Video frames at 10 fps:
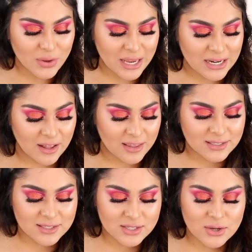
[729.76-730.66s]
Okay, now
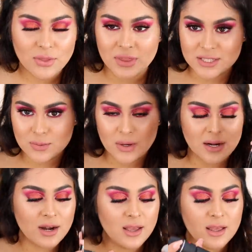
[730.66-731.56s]
let's do this
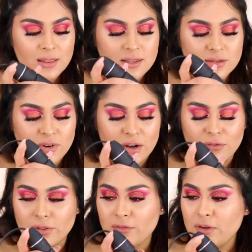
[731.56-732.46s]
one, this very
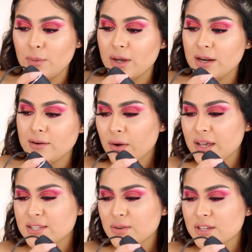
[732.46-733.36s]
fluffy one.
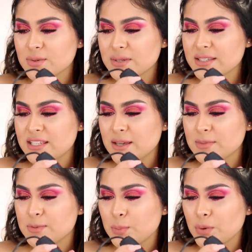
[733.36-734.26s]
Okay, so this one
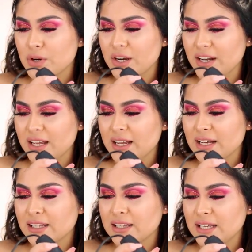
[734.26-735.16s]
seems pretty
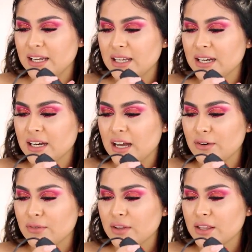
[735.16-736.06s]
clean. I
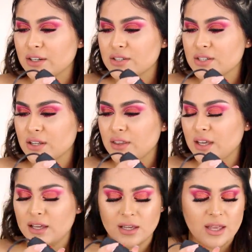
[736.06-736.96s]
don't feel like there's
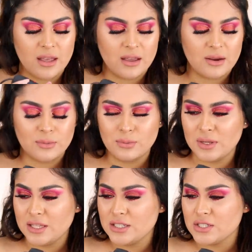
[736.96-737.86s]
anything
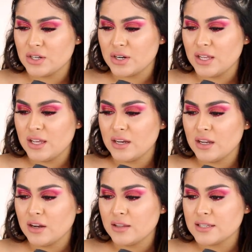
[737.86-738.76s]
really dirty in
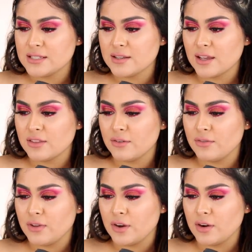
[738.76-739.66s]
here. Let's look at the
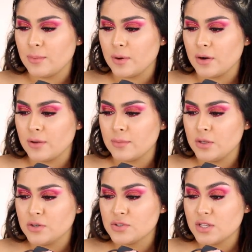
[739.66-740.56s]
very
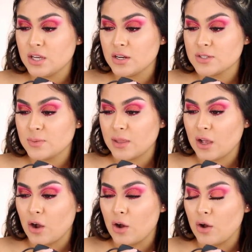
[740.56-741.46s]
bottom. Usually here's where
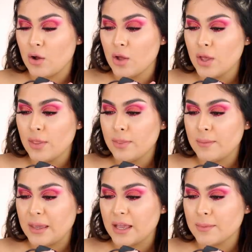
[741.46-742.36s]
like all
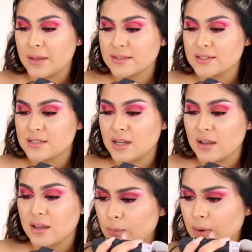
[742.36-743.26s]
the makeup gets
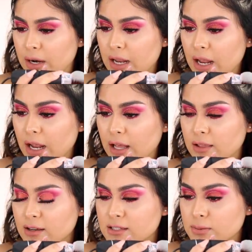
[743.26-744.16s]
stuck, but it
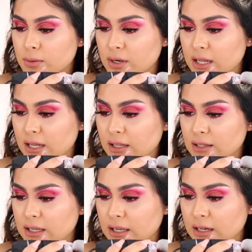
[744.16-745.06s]
looks pretty
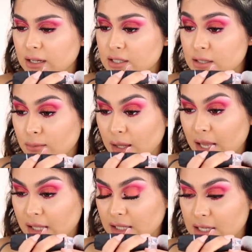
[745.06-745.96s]
clean to
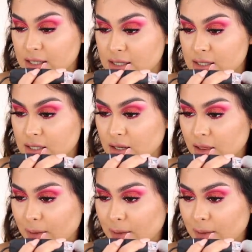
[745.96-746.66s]
me, at least.